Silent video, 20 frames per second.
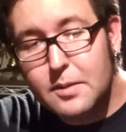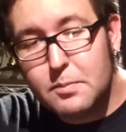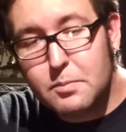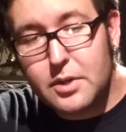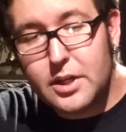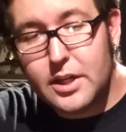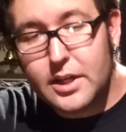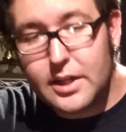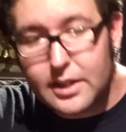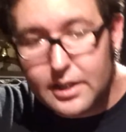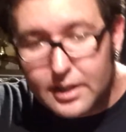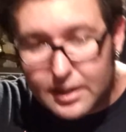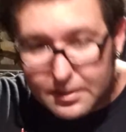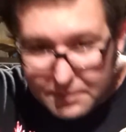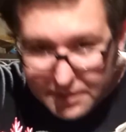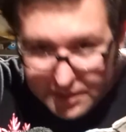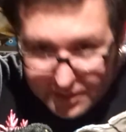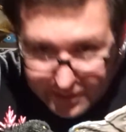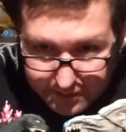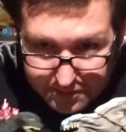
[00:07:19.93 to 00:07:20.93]
But, I
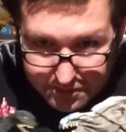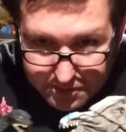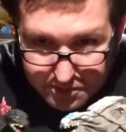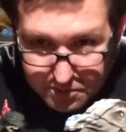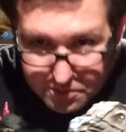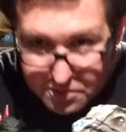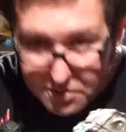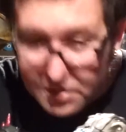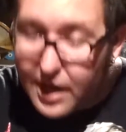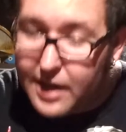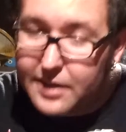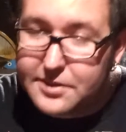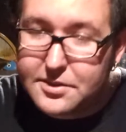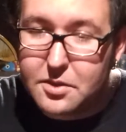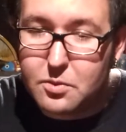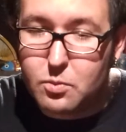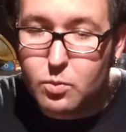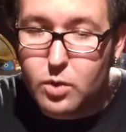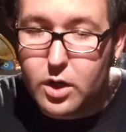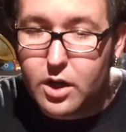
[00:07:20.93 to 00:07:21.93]
mean, these two size
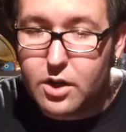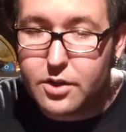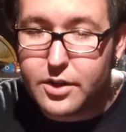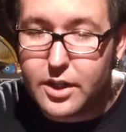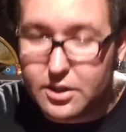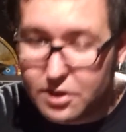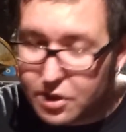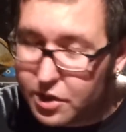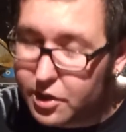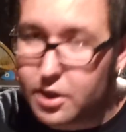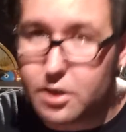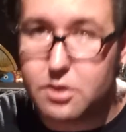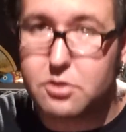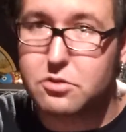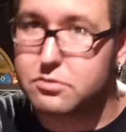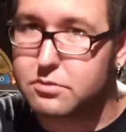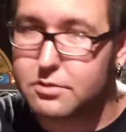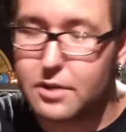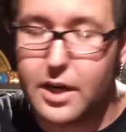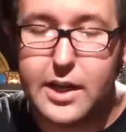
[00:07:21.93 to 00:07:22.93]
in well. They look
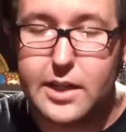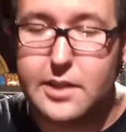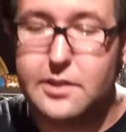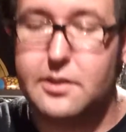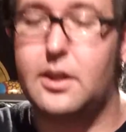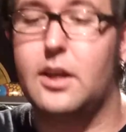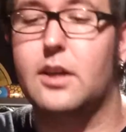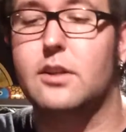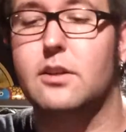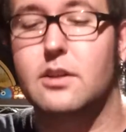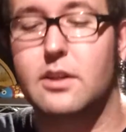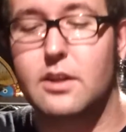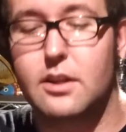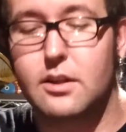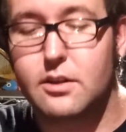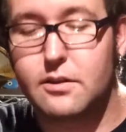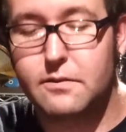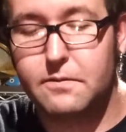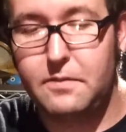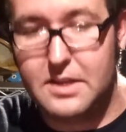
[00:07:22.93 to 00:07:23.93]
great together. They
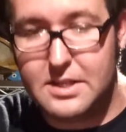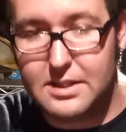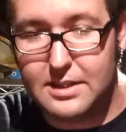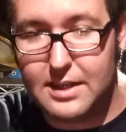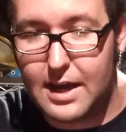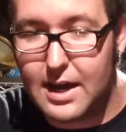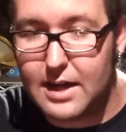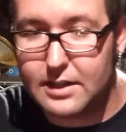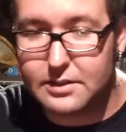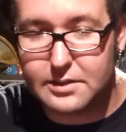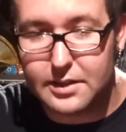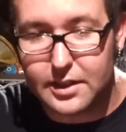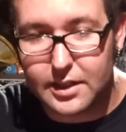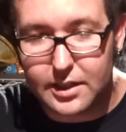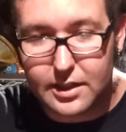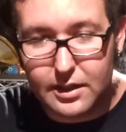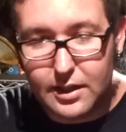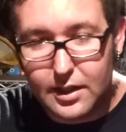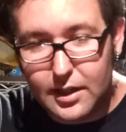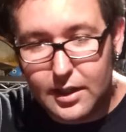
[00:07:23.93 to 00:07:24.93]
look
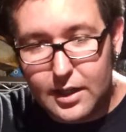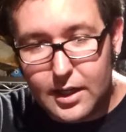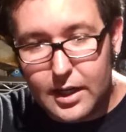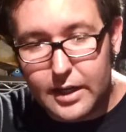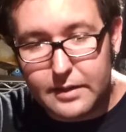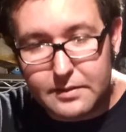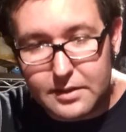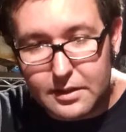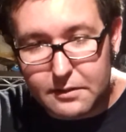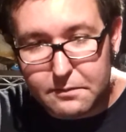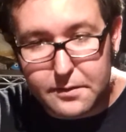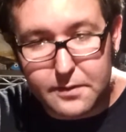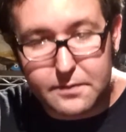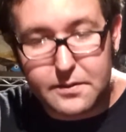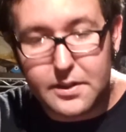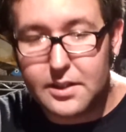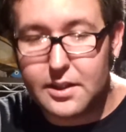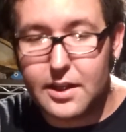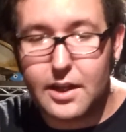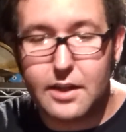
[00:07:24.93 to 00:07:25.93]
fantastic. I mean, the
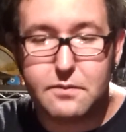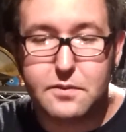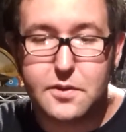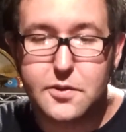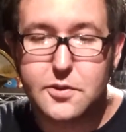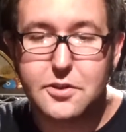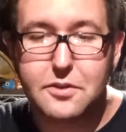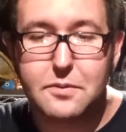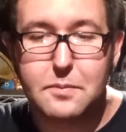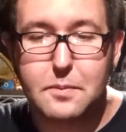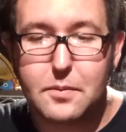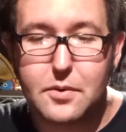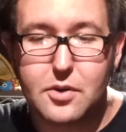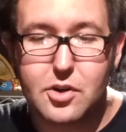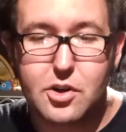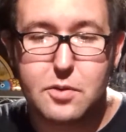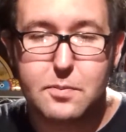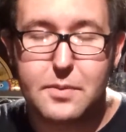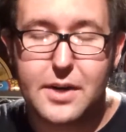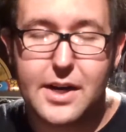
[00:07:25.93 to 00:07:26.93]
50th Anniversary
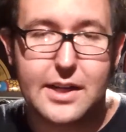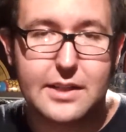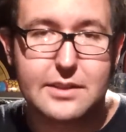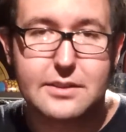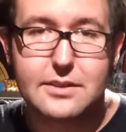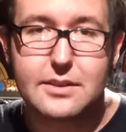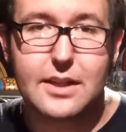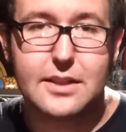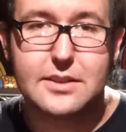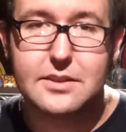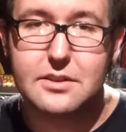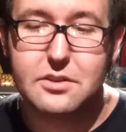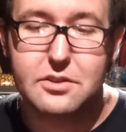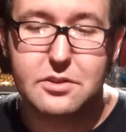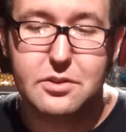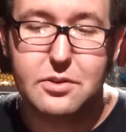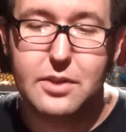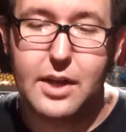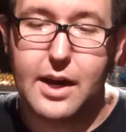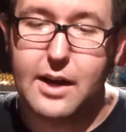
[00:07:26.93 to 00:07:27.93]
Memorial Box Godzilla
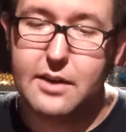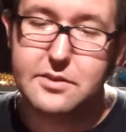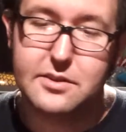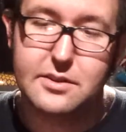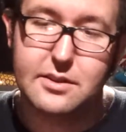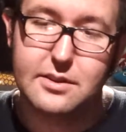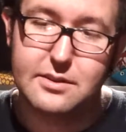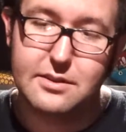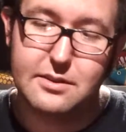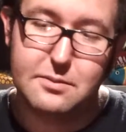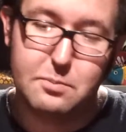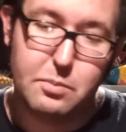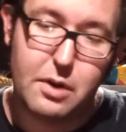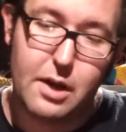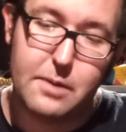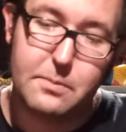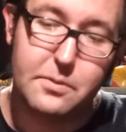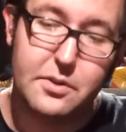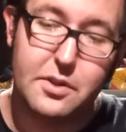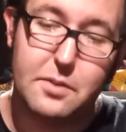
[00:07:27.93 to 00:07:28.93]
2000 is
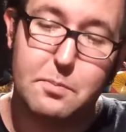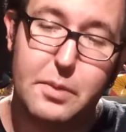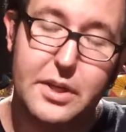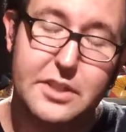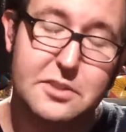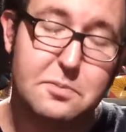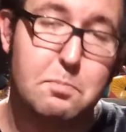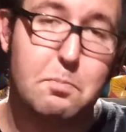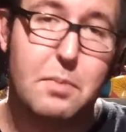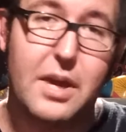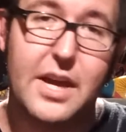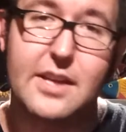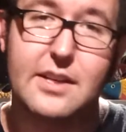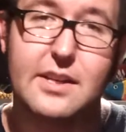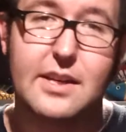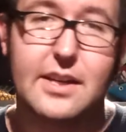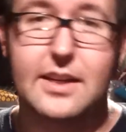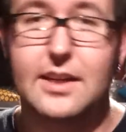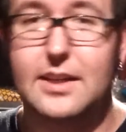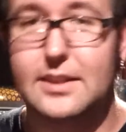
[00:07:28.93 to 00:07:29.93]
probably the best
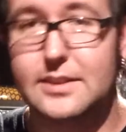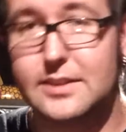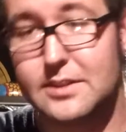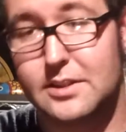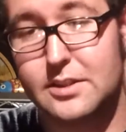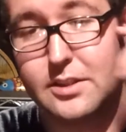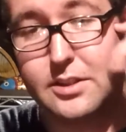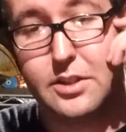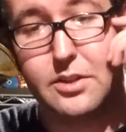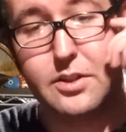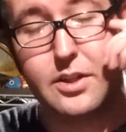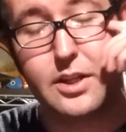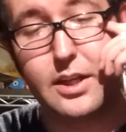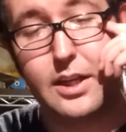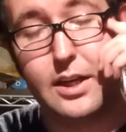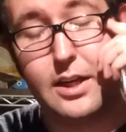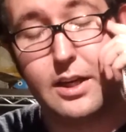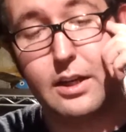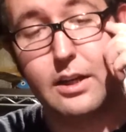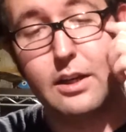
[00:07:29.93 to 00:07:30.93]
Bandai Godzilla you can
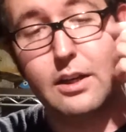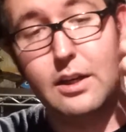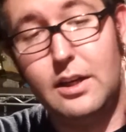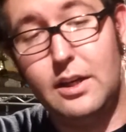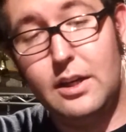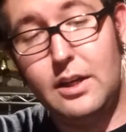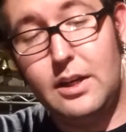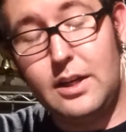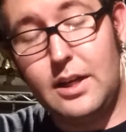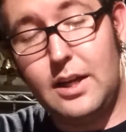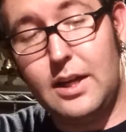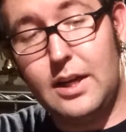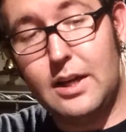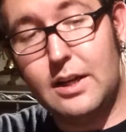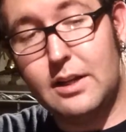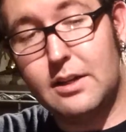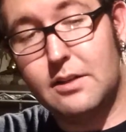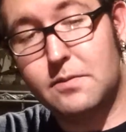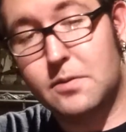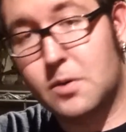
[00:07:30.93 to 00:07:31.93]
get.
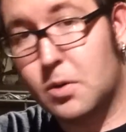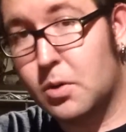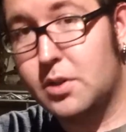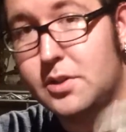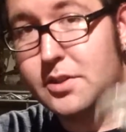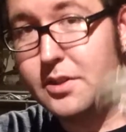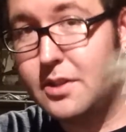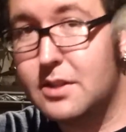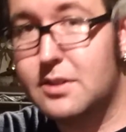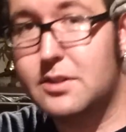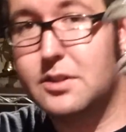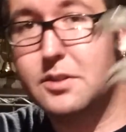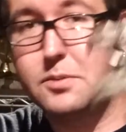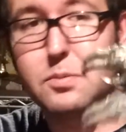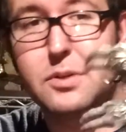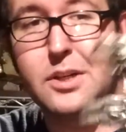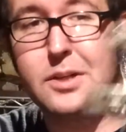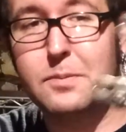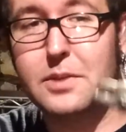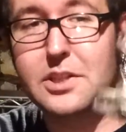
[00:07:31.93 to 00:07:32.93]
And, of course, this is
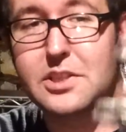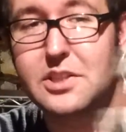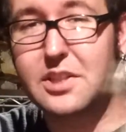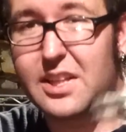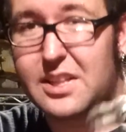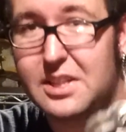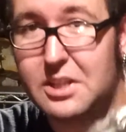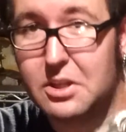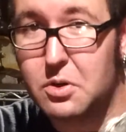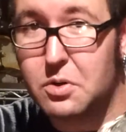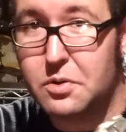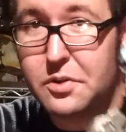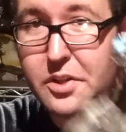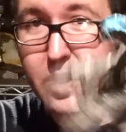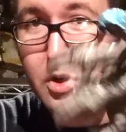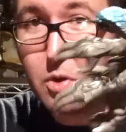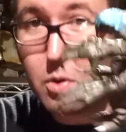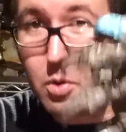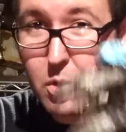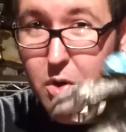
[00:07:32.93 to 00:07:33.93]
pretty much like the
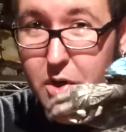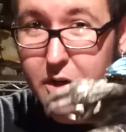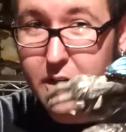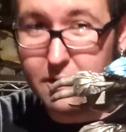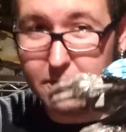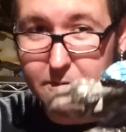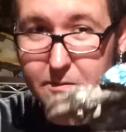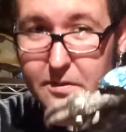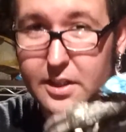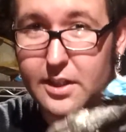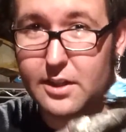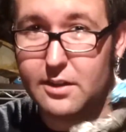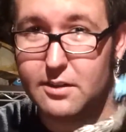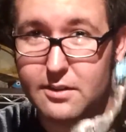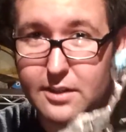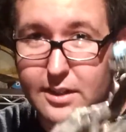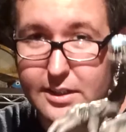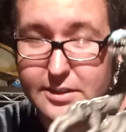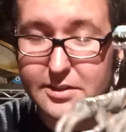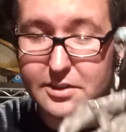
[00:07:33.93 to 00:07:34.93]
only Orga
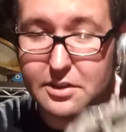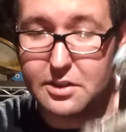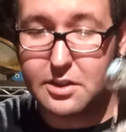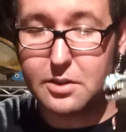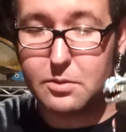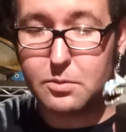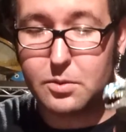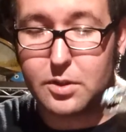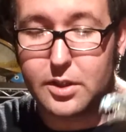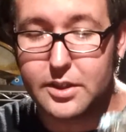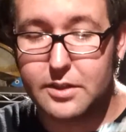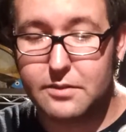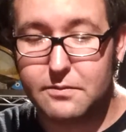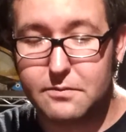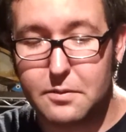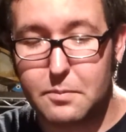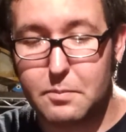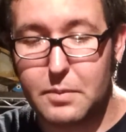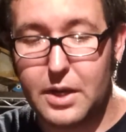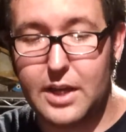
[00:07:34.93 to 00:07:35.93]
figure that's a good one
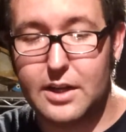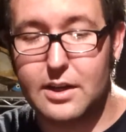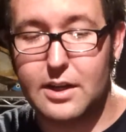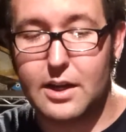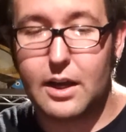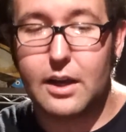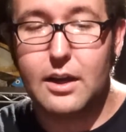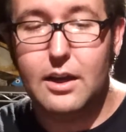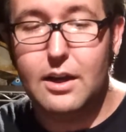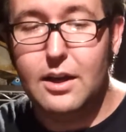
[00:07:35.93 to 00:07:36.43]
from Bandai.